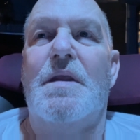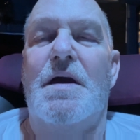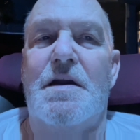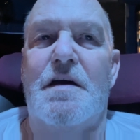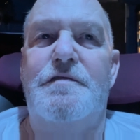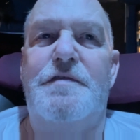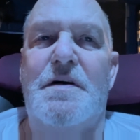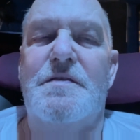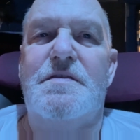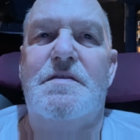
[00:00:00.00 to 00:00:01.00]
And I
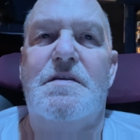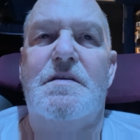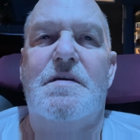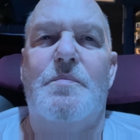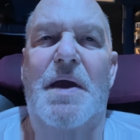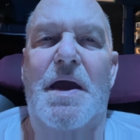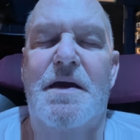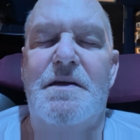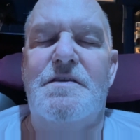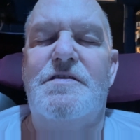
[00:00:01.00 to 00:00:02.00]
felt that the
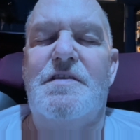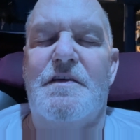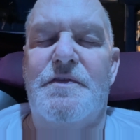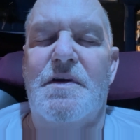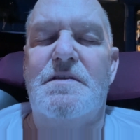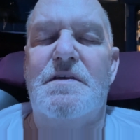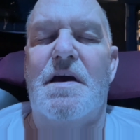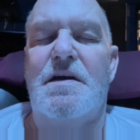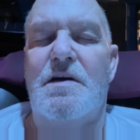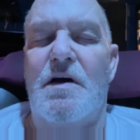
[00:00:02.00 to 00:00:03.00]
pain and suffering that
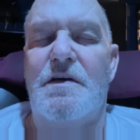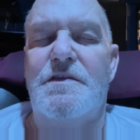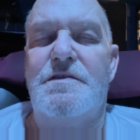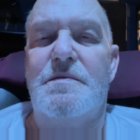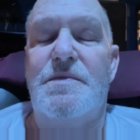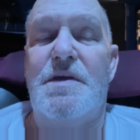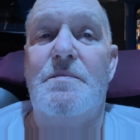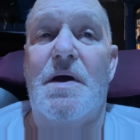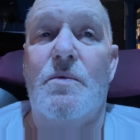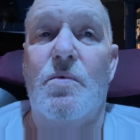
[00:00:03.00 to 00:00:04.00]
I caused, that
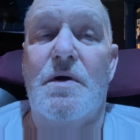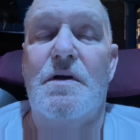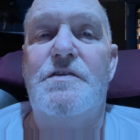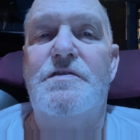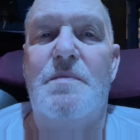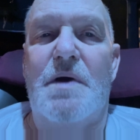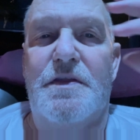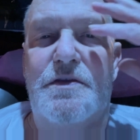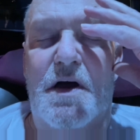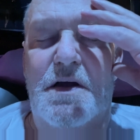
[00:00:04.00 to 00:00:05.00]
my words and my
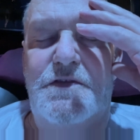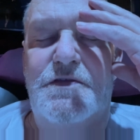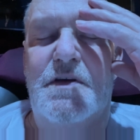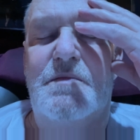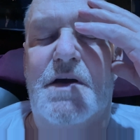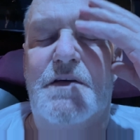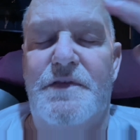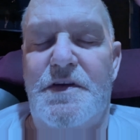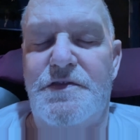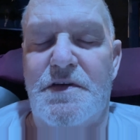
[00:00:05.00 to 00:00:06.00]
thoughts and my
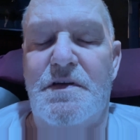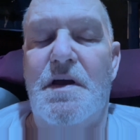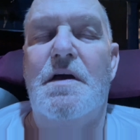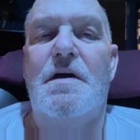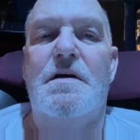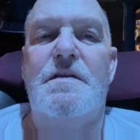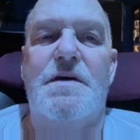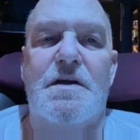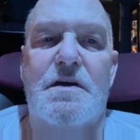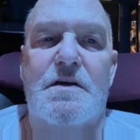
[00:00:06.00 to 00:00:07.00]
vision,
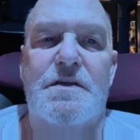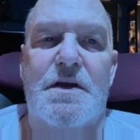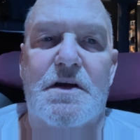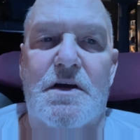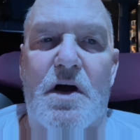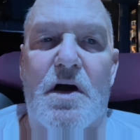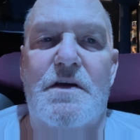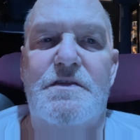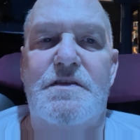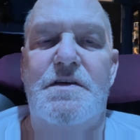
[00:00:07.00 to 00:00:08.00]
that it, that it
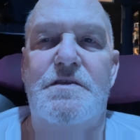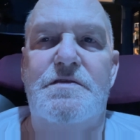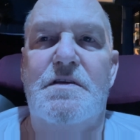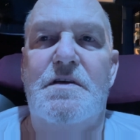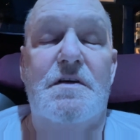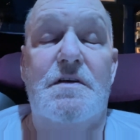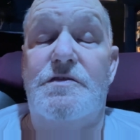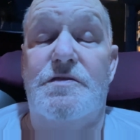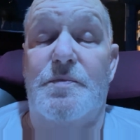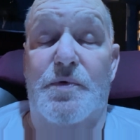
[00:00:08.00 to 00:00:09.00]
caused these
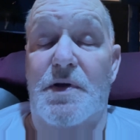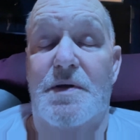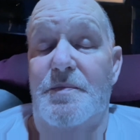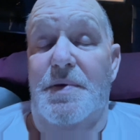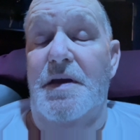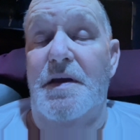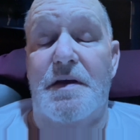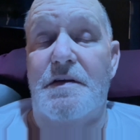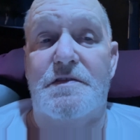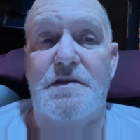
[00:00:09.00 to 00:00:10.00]
supreme
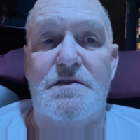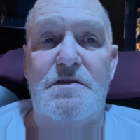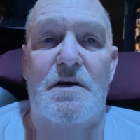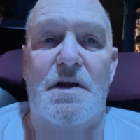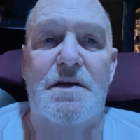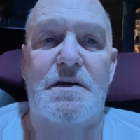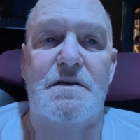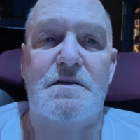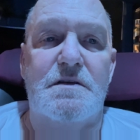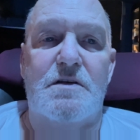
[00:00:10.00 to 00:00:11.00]
beings, is all I
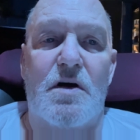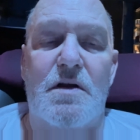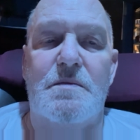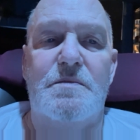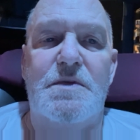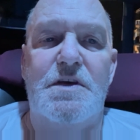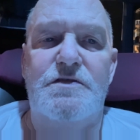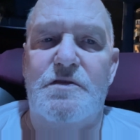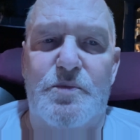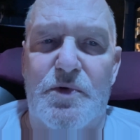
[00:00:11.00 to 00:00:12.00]
can call them, these
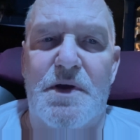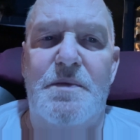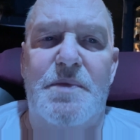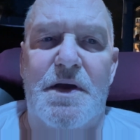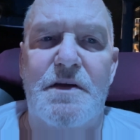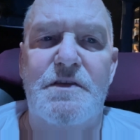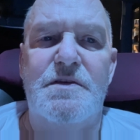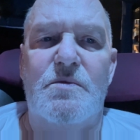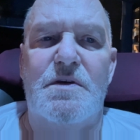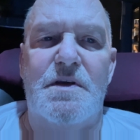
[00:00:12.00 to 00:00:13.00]
supreme beings
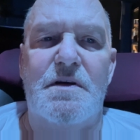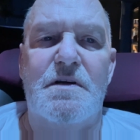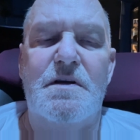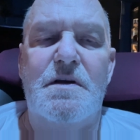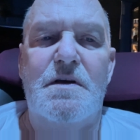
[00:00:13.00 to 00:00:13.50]
that were there.